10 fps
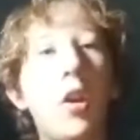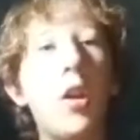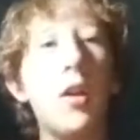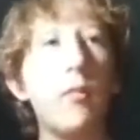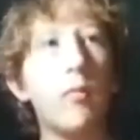
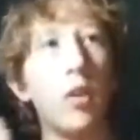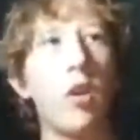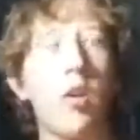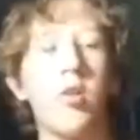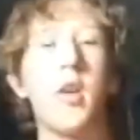
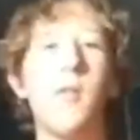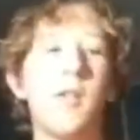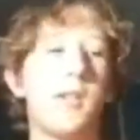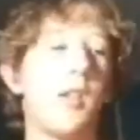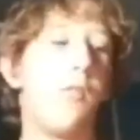and give it
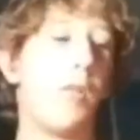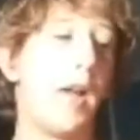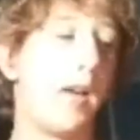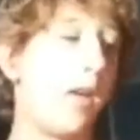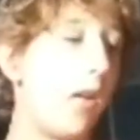some like